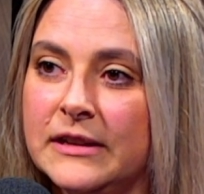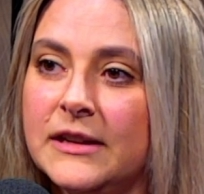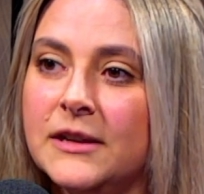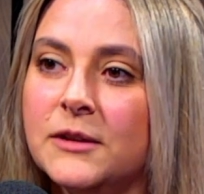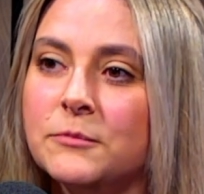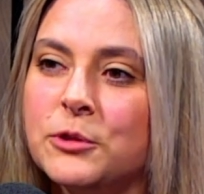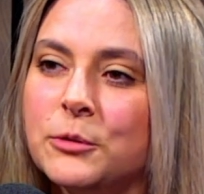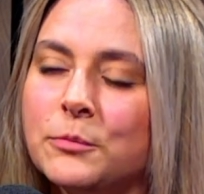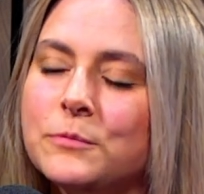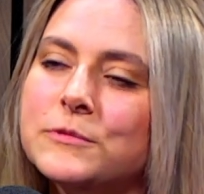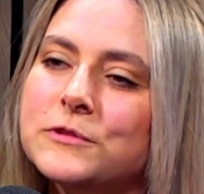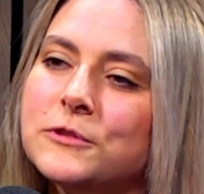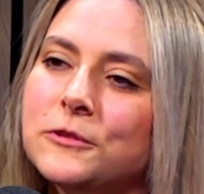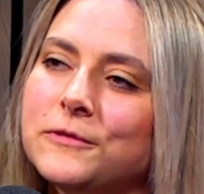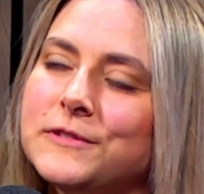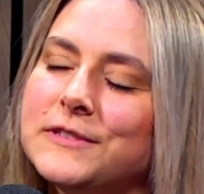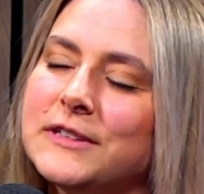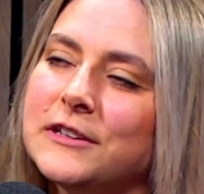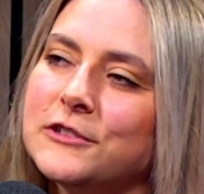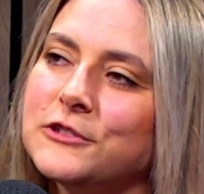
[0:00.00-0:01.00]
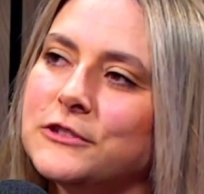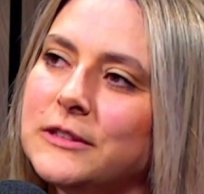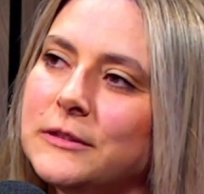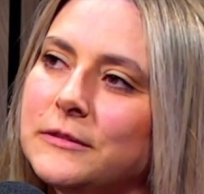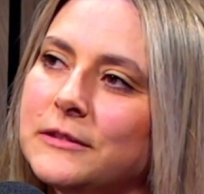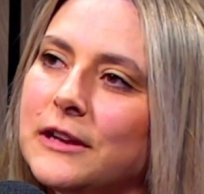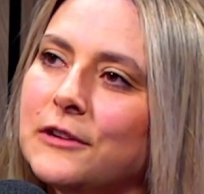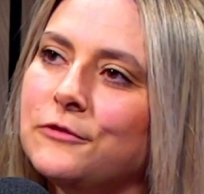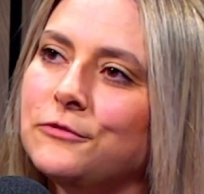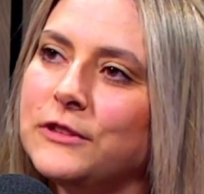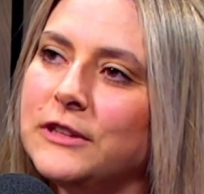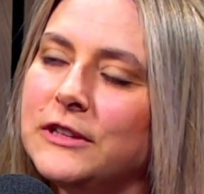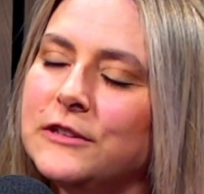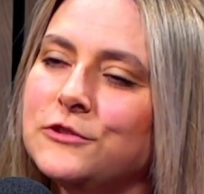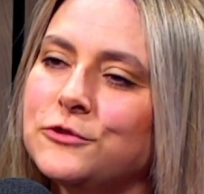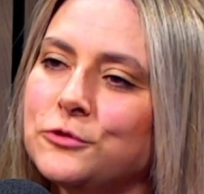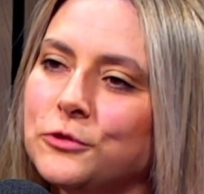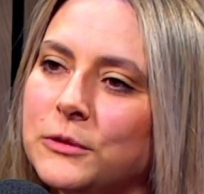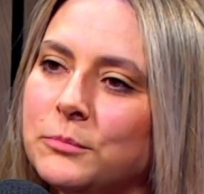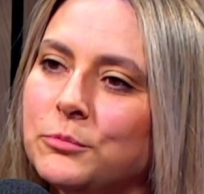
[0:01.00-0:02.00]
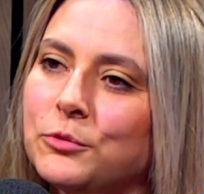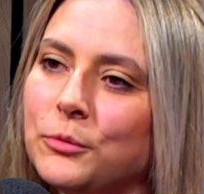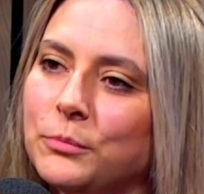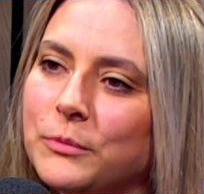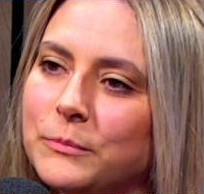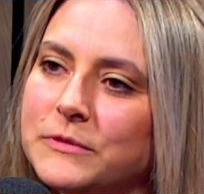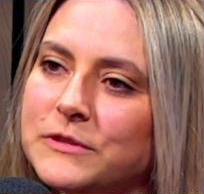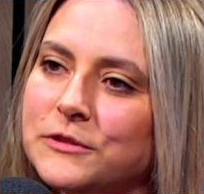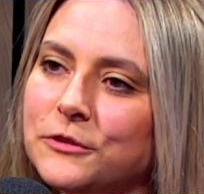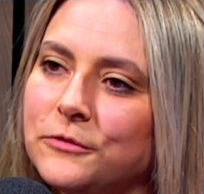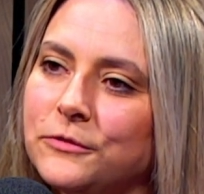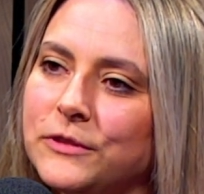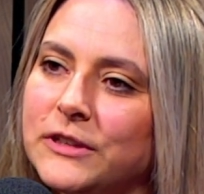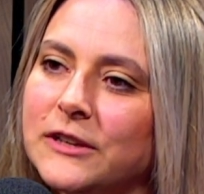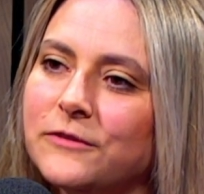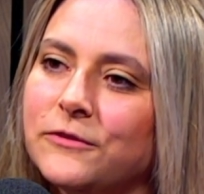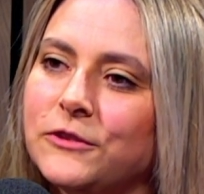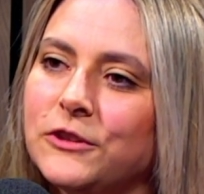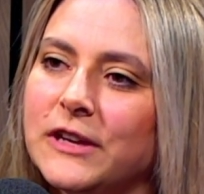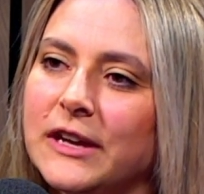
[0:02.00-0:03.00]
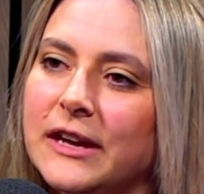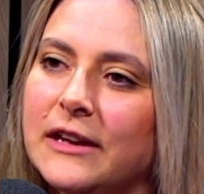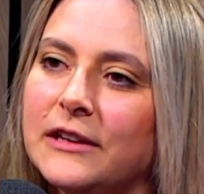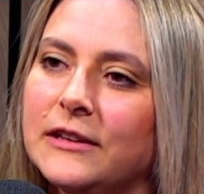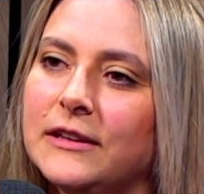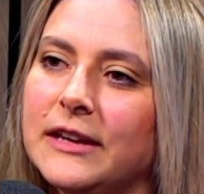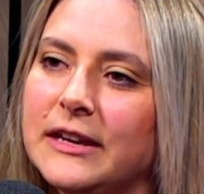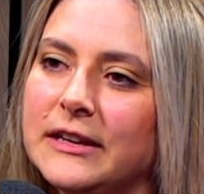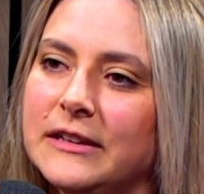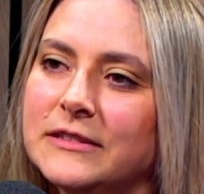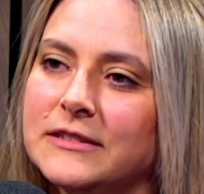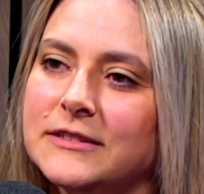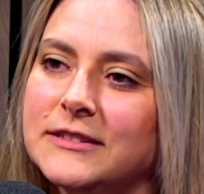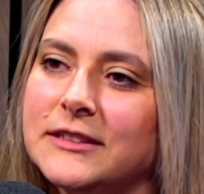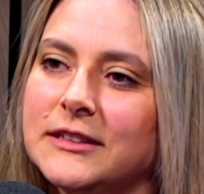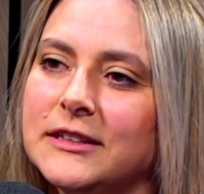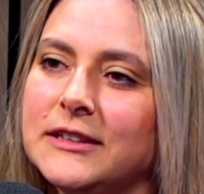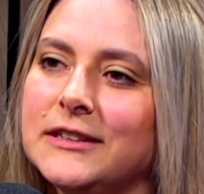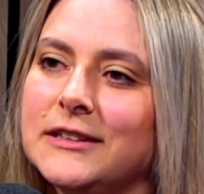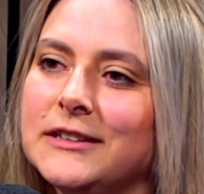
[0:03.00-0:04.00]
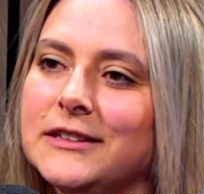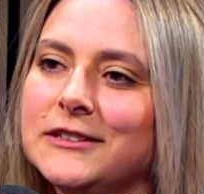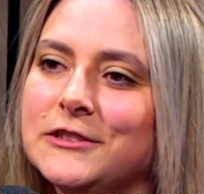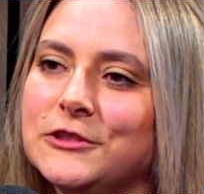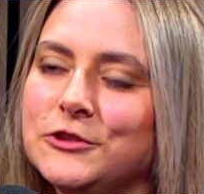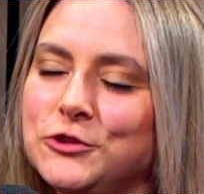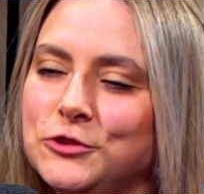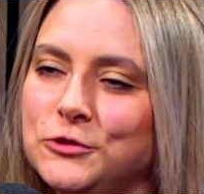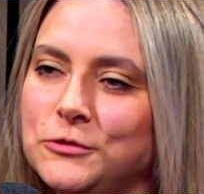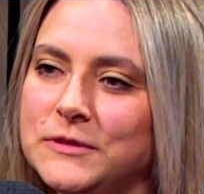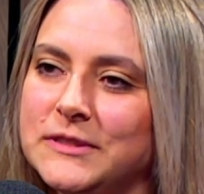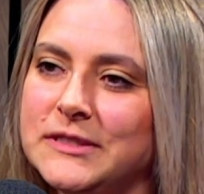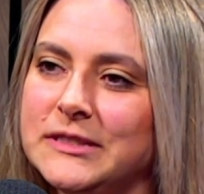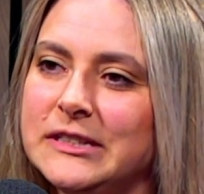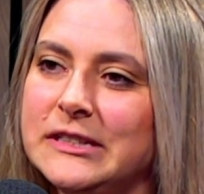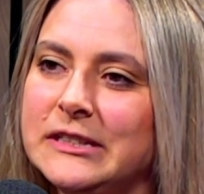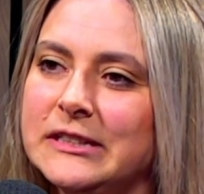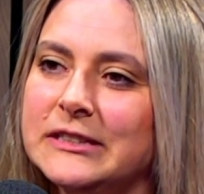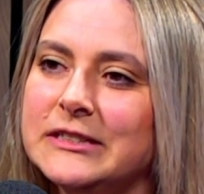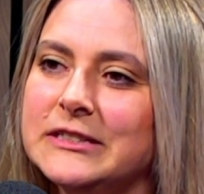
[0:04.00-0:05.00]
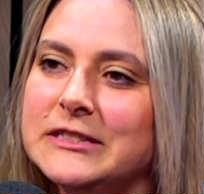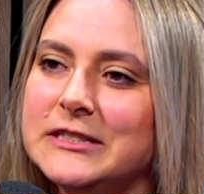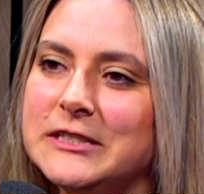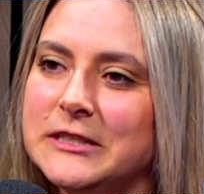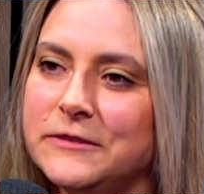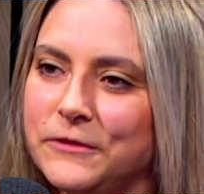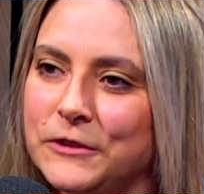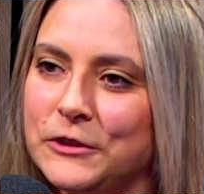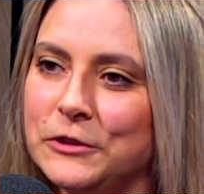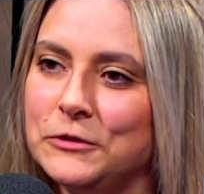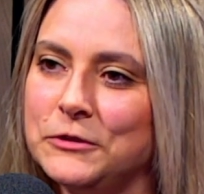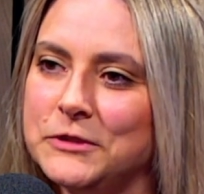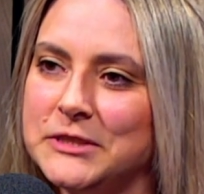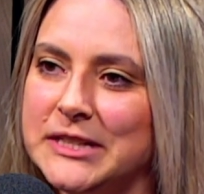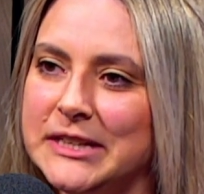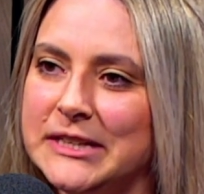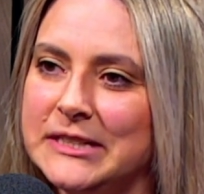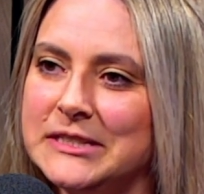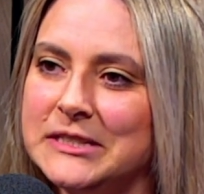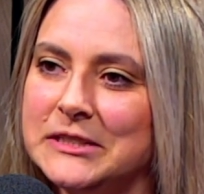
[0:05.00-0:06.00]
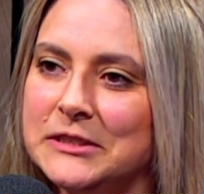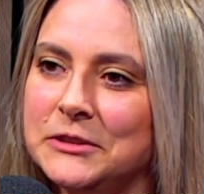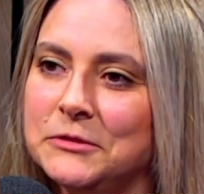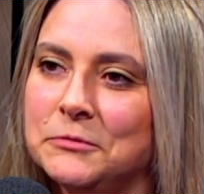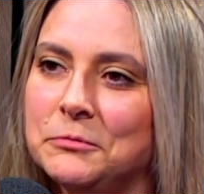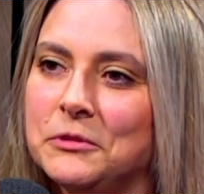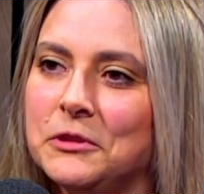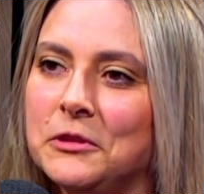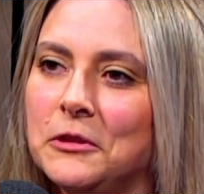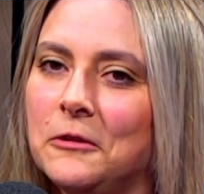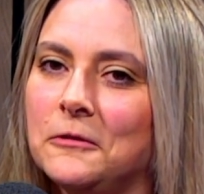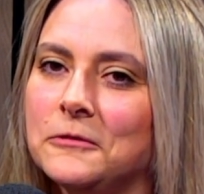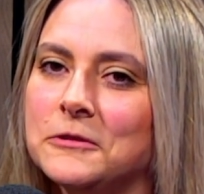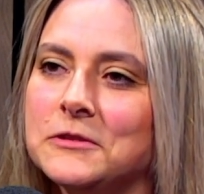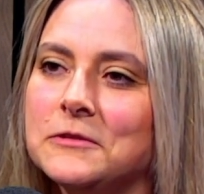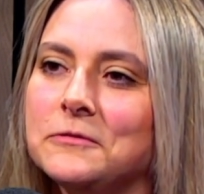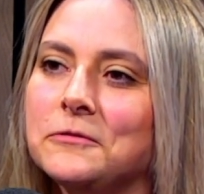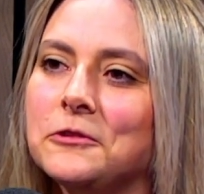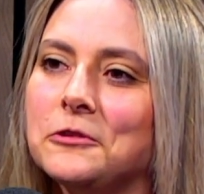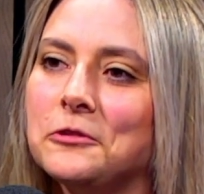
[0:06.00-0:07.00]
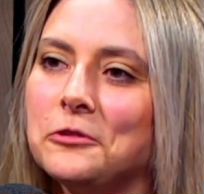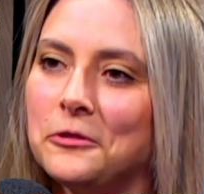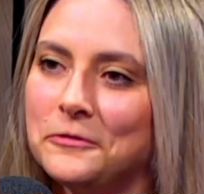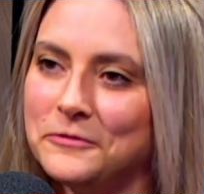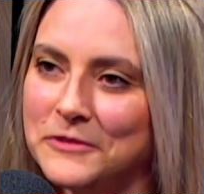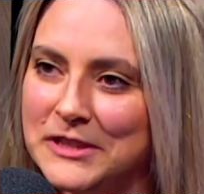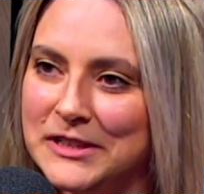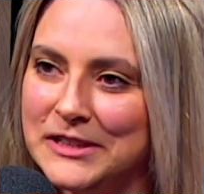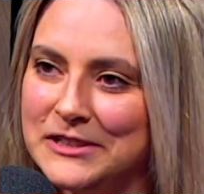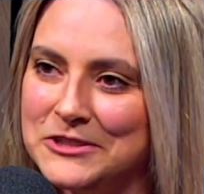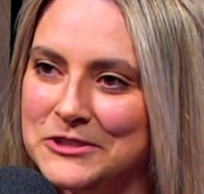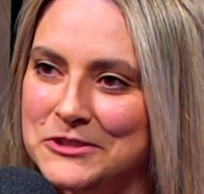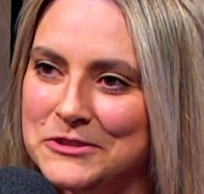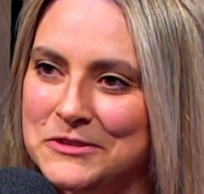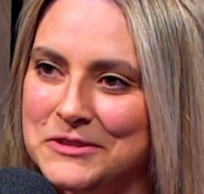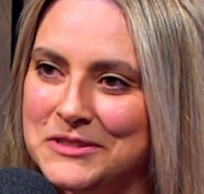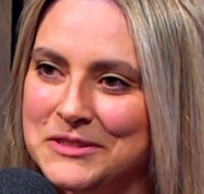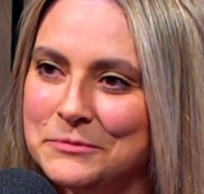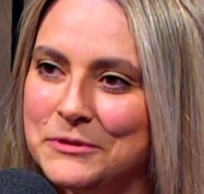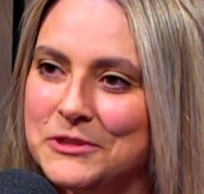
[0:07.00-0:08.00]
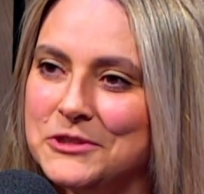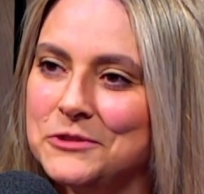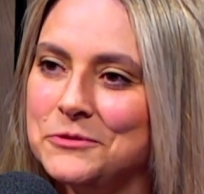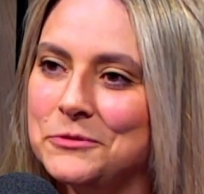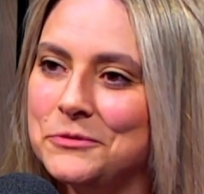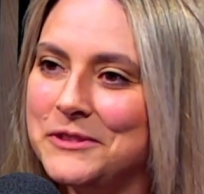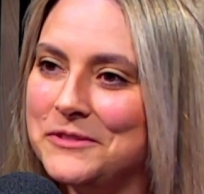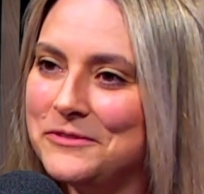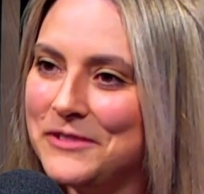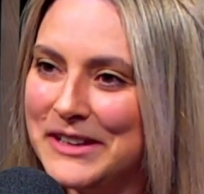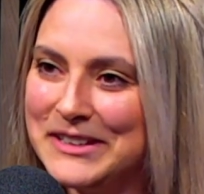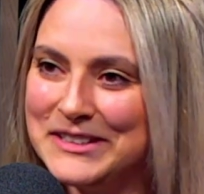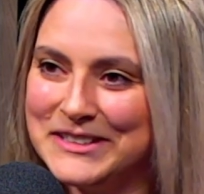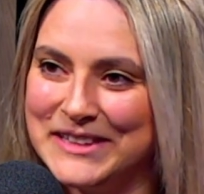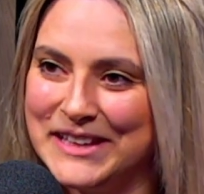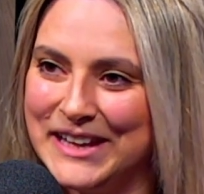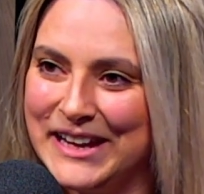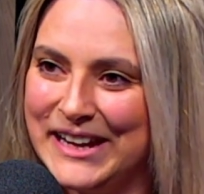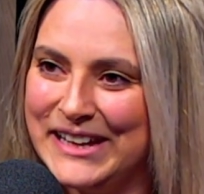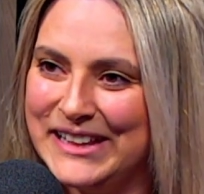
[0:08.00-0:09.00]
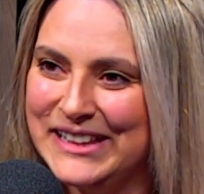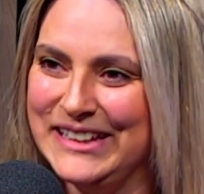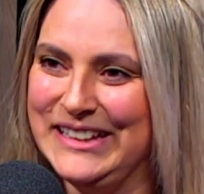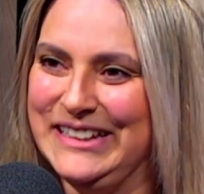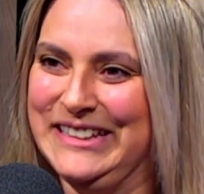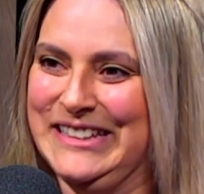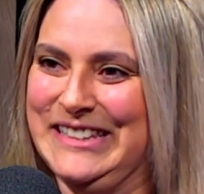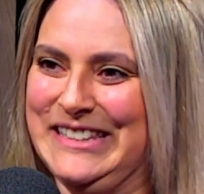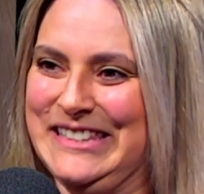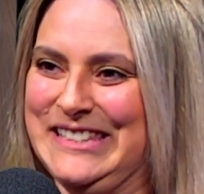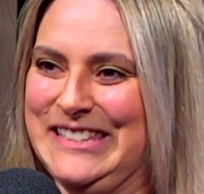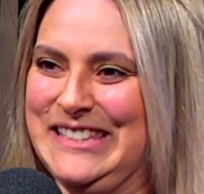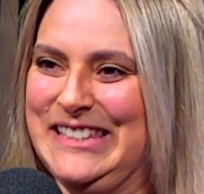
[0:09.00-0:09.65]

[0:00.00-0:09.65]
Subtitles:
Problem solving is actually, I really enjoy problem solving if you get a nice, juicy, difficult title with lots of crofting issues, which you only find in the Highlands.